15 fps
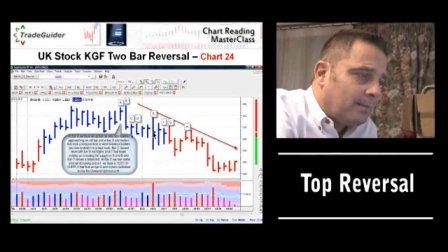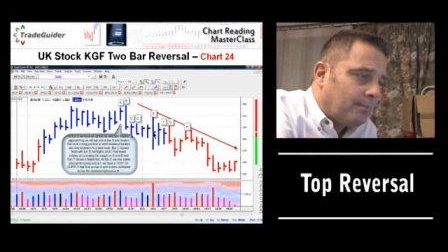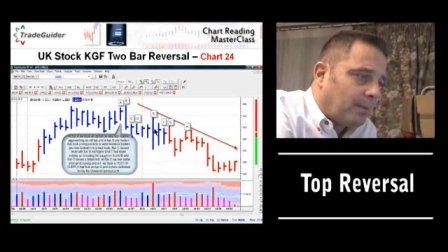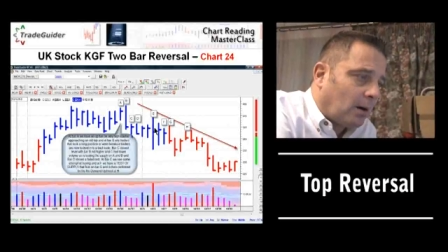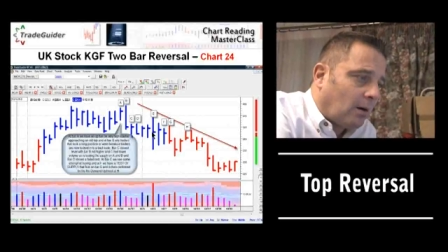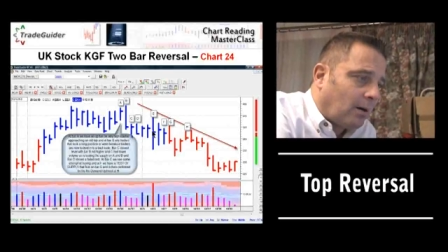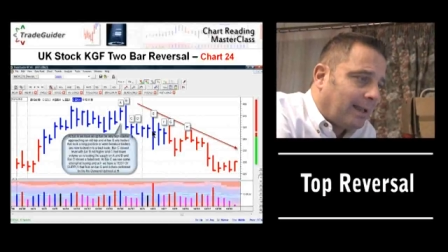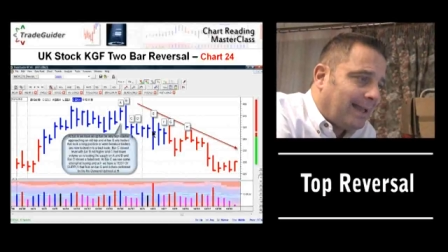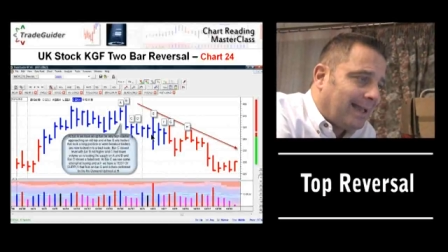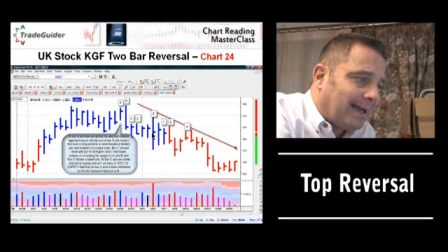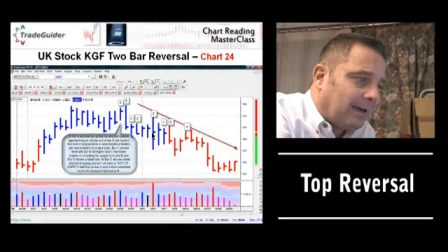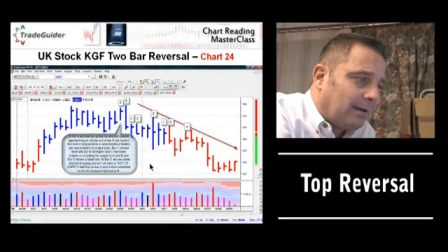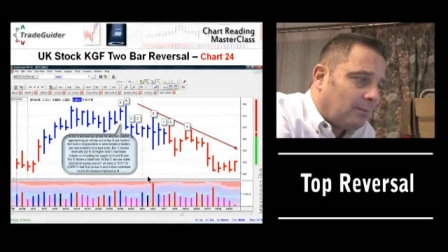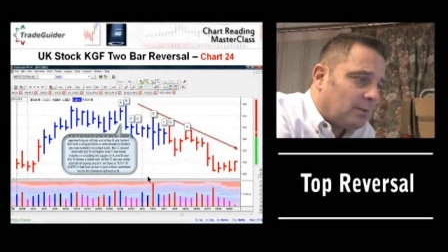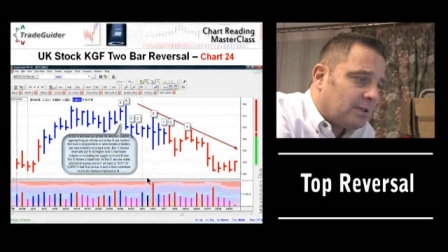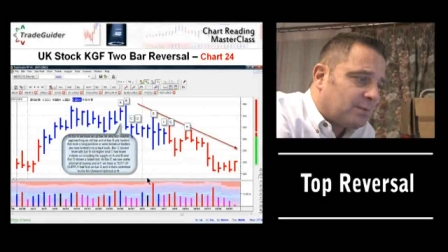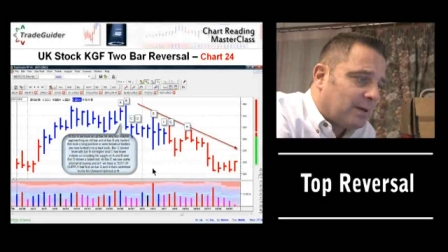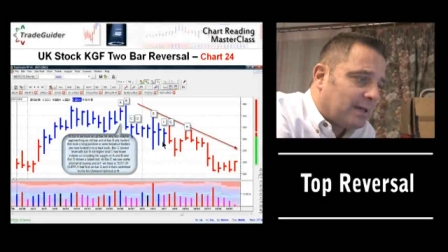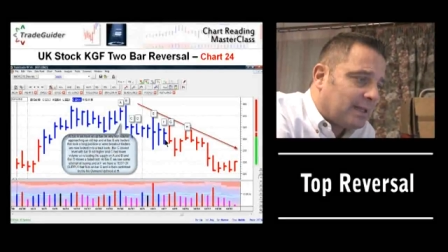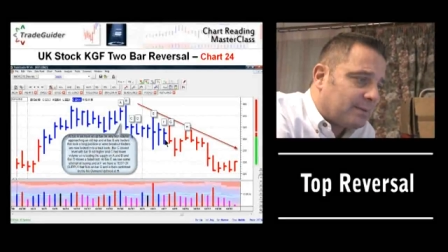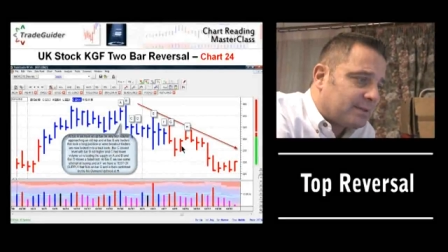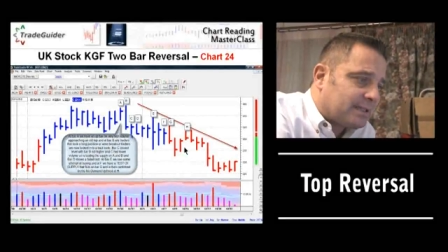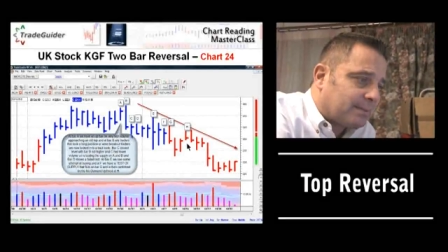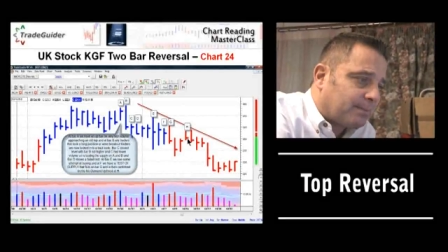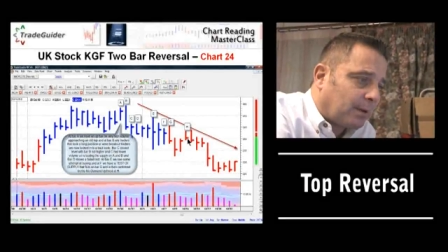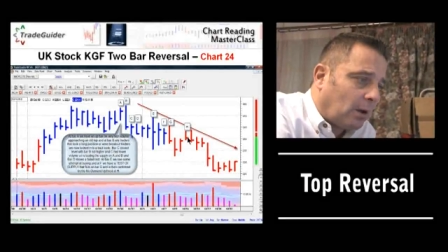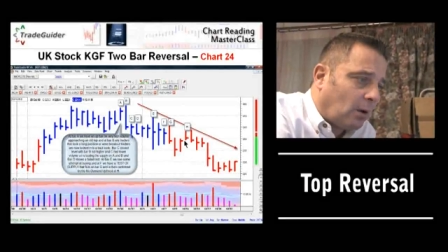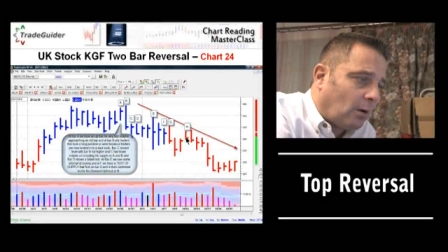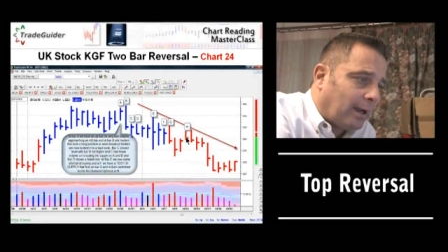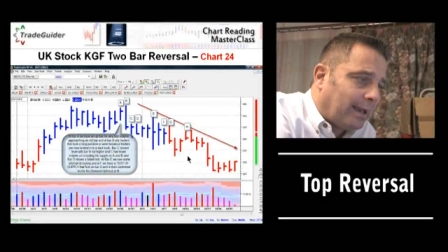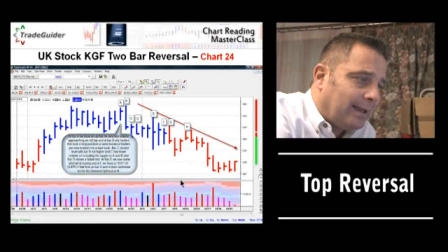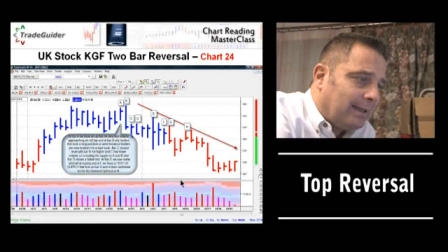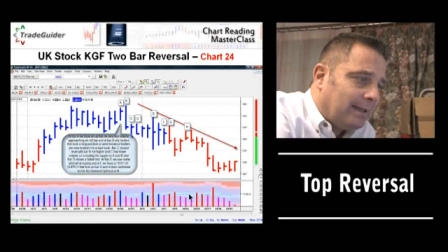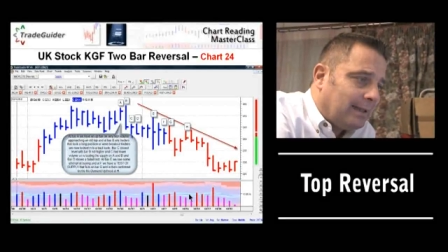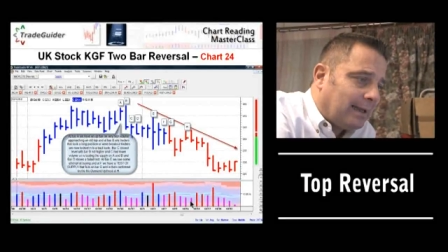bar here, where there was supply,